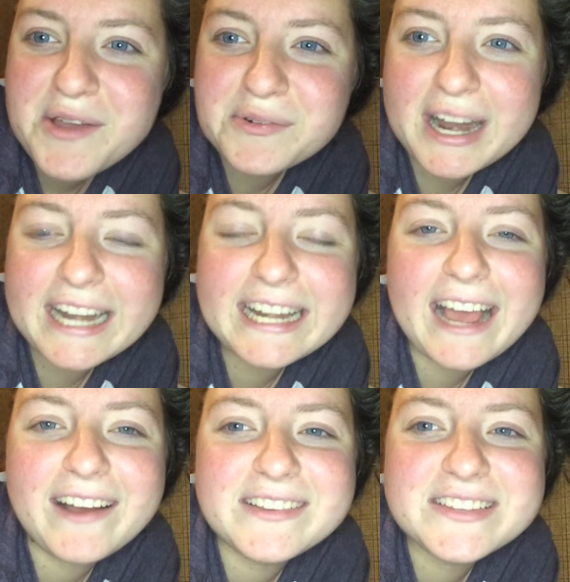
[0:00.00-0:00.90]
right
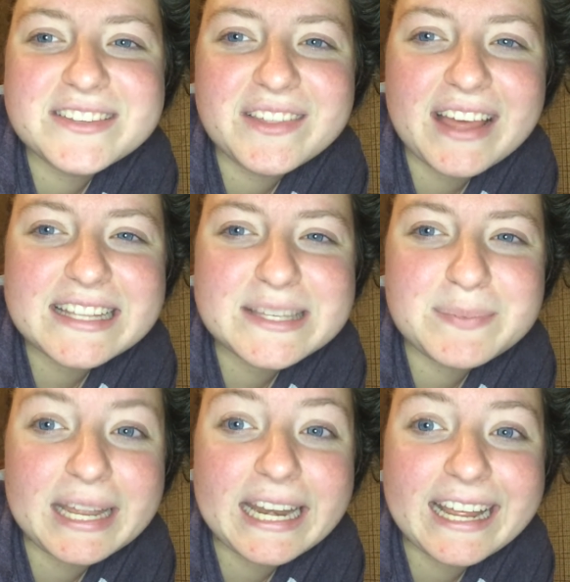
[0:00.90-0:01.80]
now, so that's
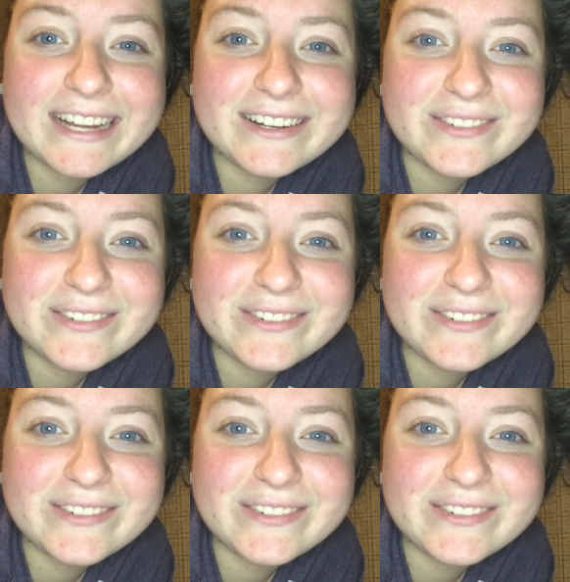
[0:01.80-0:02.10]
been